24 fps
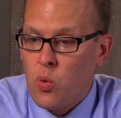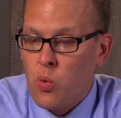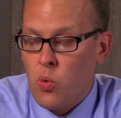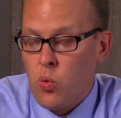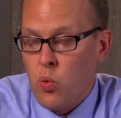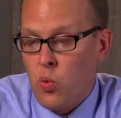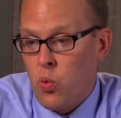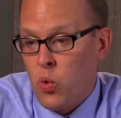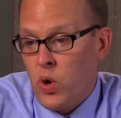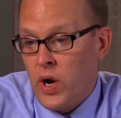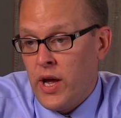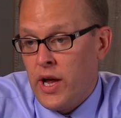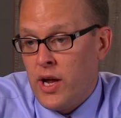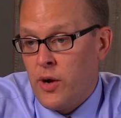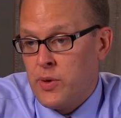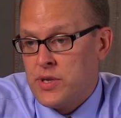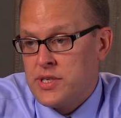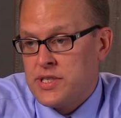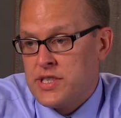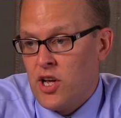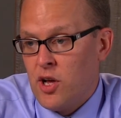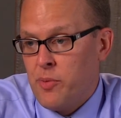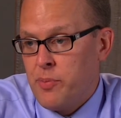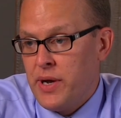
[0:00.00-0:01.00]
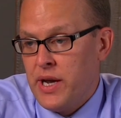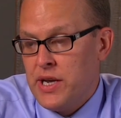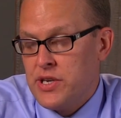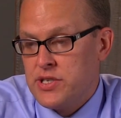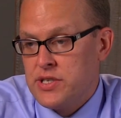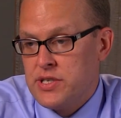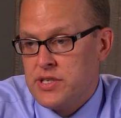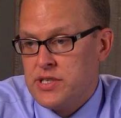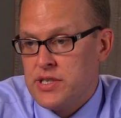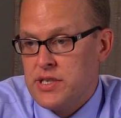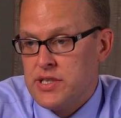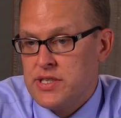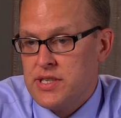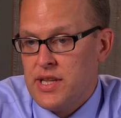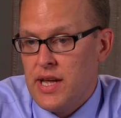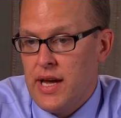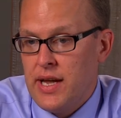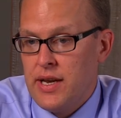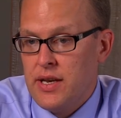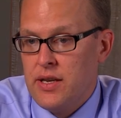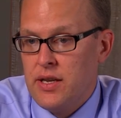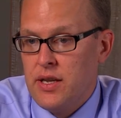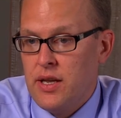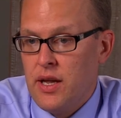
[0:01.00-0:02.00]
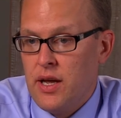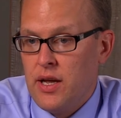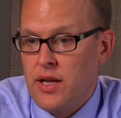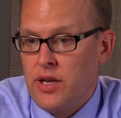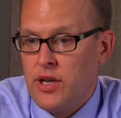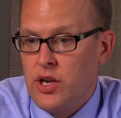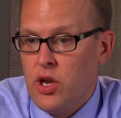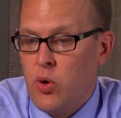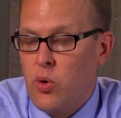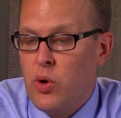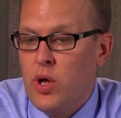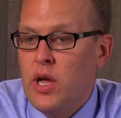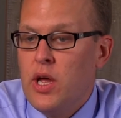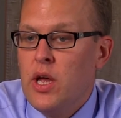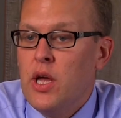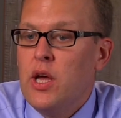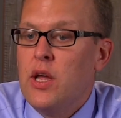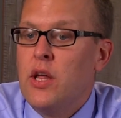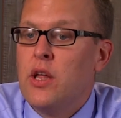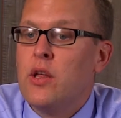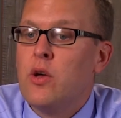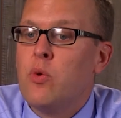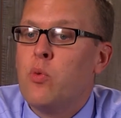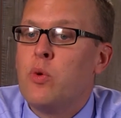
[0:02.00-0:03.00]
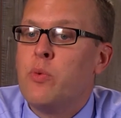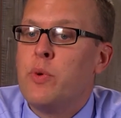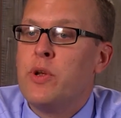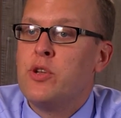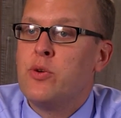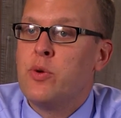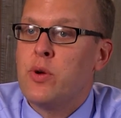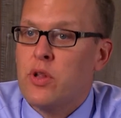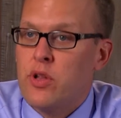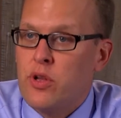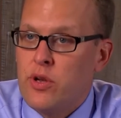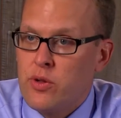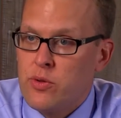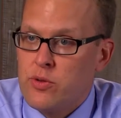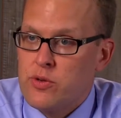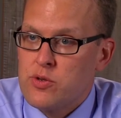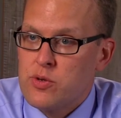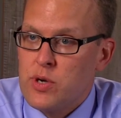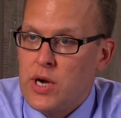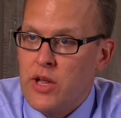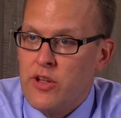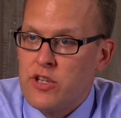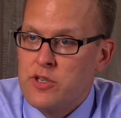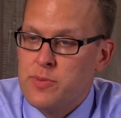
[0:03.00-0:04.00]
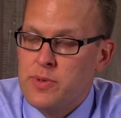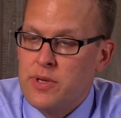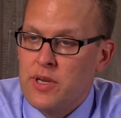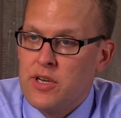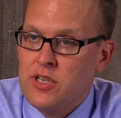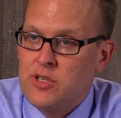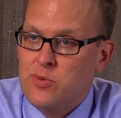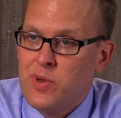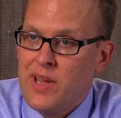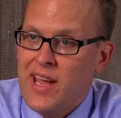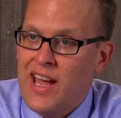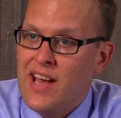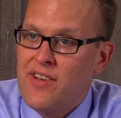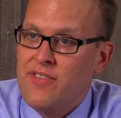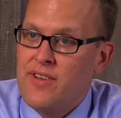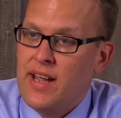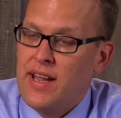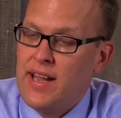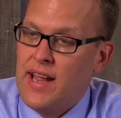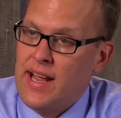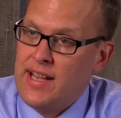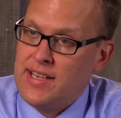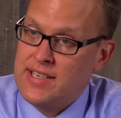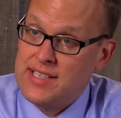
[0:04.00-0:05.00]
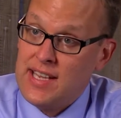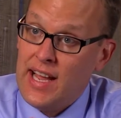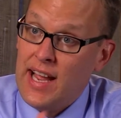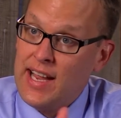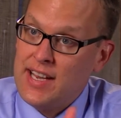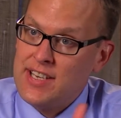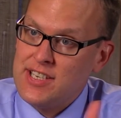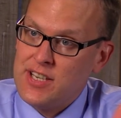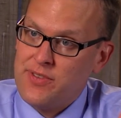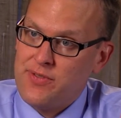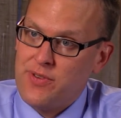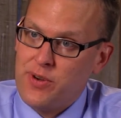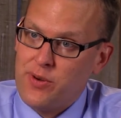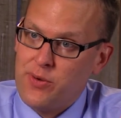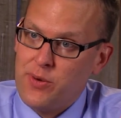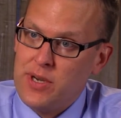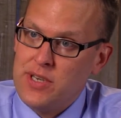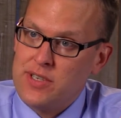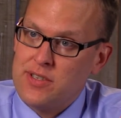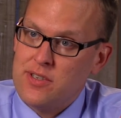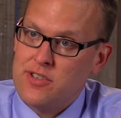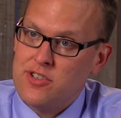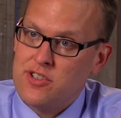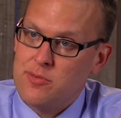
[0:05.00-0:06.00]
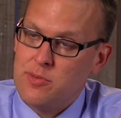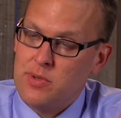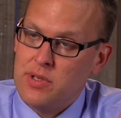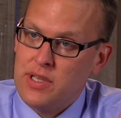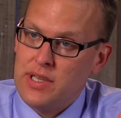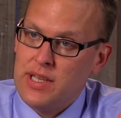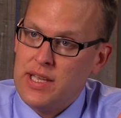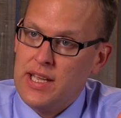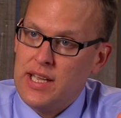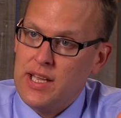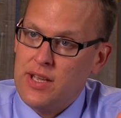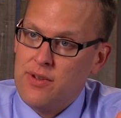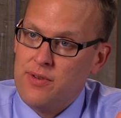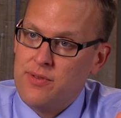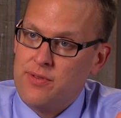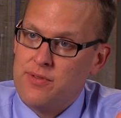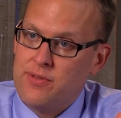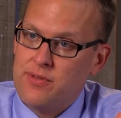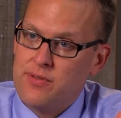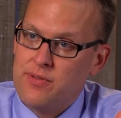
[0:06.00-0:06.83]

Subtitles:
What I always tell patients is that when we do a clinical trial, it's because we have a scientific reason to believe